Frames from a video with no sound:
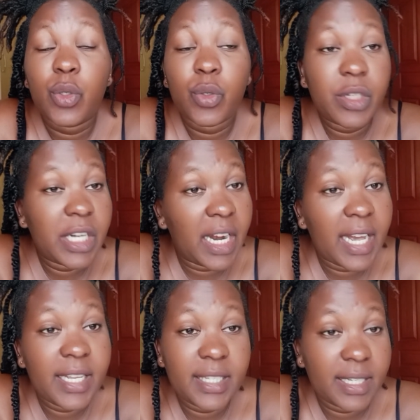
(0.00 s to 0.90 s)

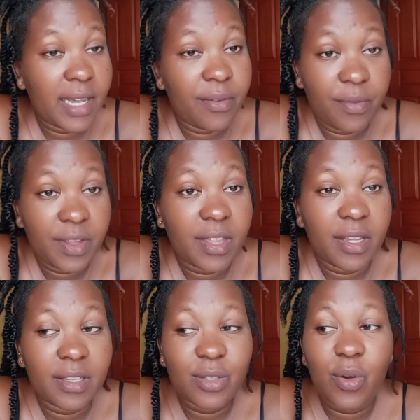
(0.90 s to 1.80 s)
utilize
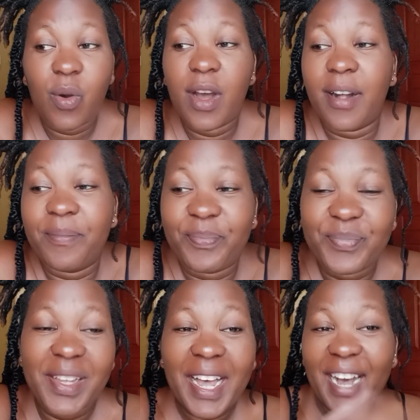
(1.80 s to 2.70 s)
everything. So
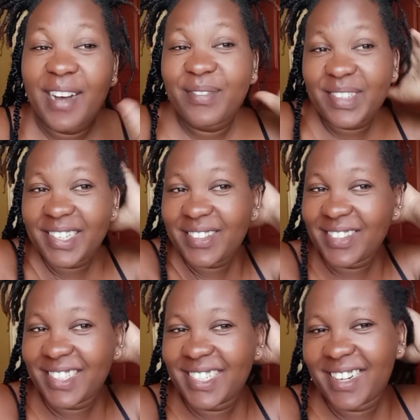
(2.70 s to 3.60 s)
I'm trying to
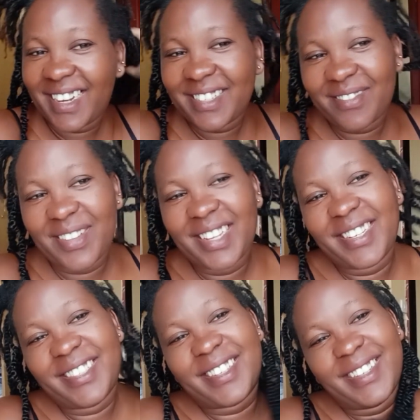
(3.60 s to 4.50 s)
utilize my
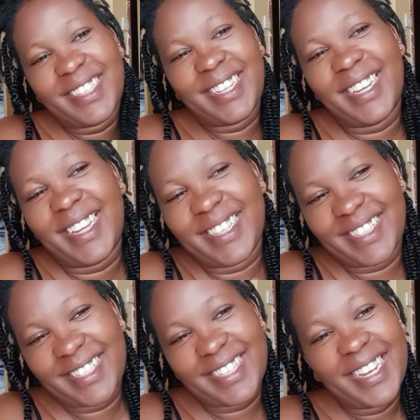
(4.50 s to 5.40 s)
resources.
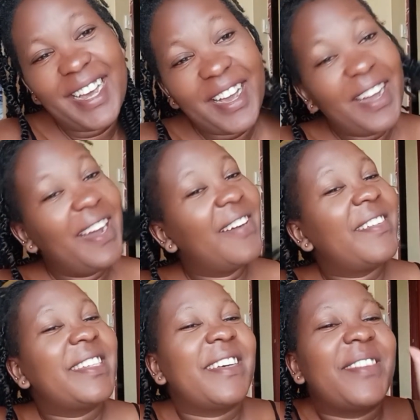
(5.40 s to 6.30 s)

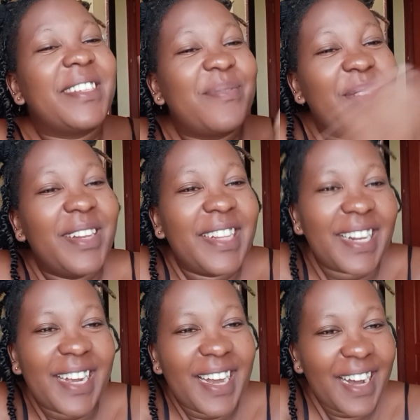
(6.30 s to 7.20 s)
Whatever small
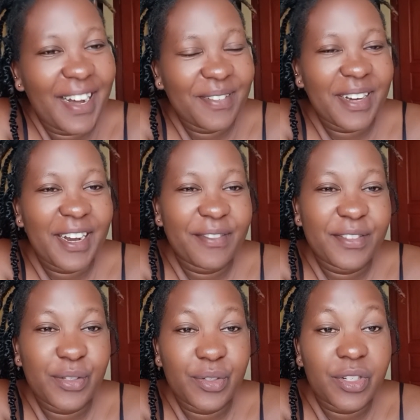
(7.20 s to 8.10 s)
that I
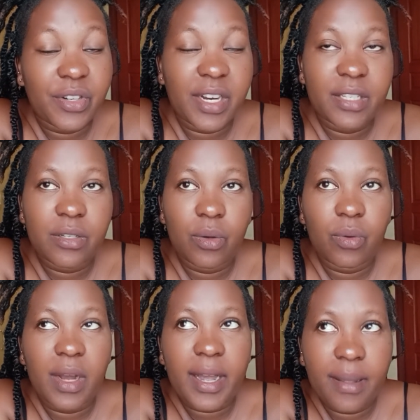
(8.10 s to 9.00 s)
have to utilize.
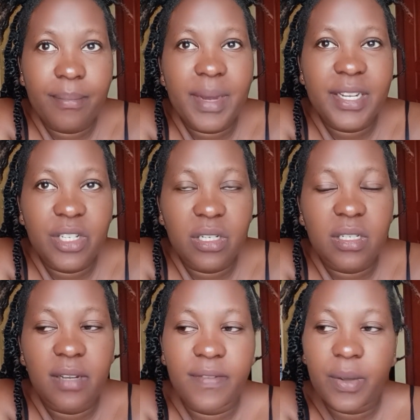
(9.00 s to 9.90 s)
So
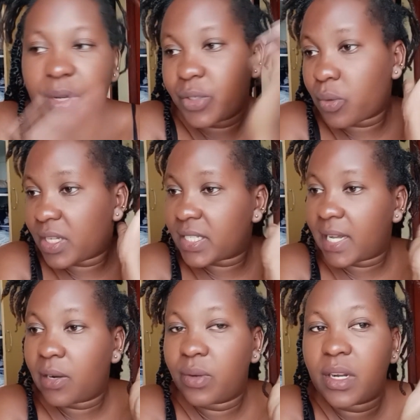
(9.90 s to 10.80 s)
imagine if I went to a
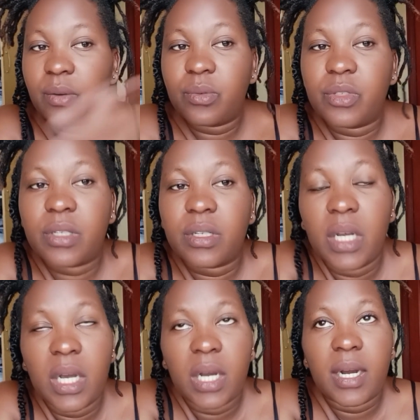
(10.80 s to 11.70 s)
salon, I would
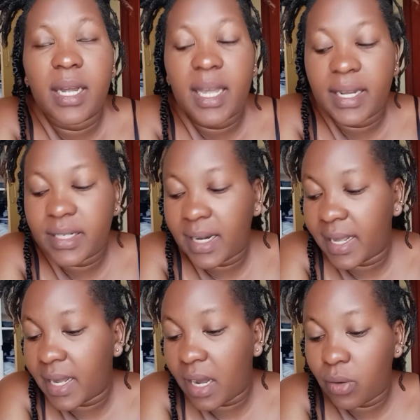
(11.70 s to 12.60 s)
get,
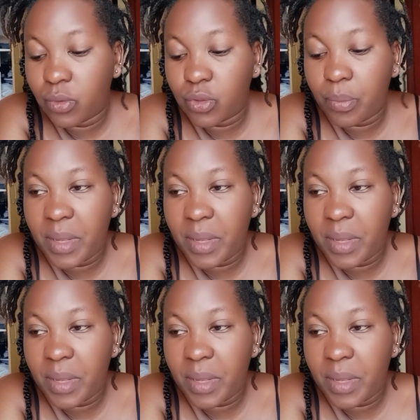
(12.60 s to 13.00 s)
like, I would do